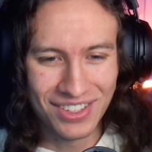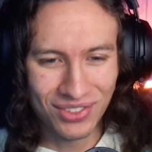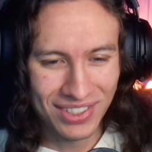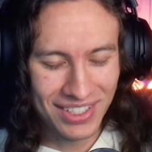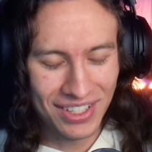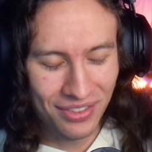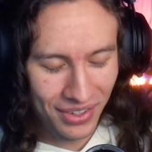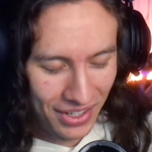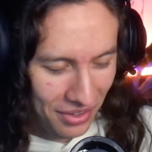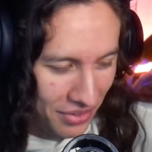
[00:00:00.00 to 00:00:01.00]
want to see a
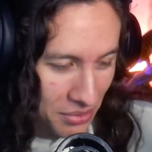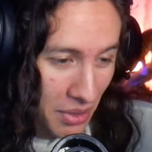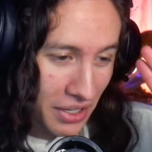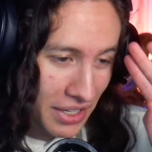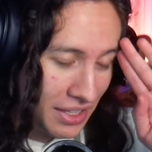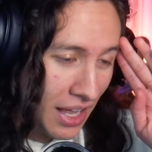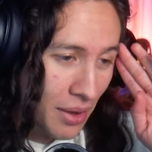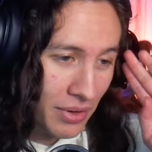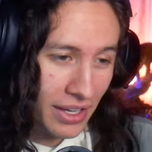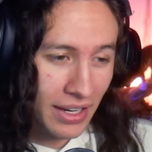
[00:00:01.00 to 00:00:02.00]
video of a monkey
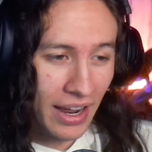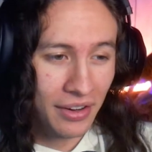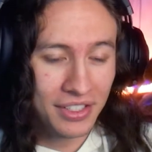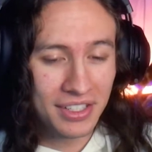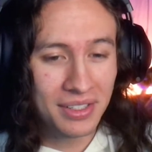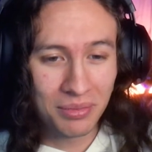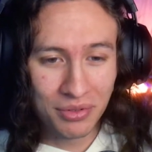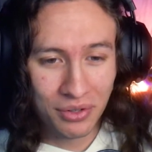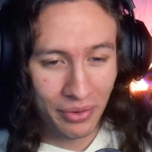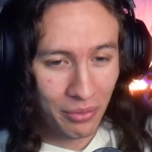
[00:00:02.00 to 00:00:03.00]
climbing it now, just to
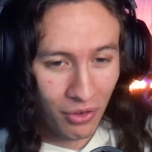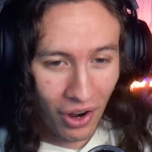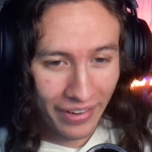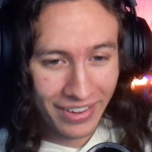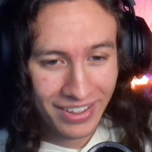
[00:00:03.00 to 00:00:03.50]
prove I'm wrong.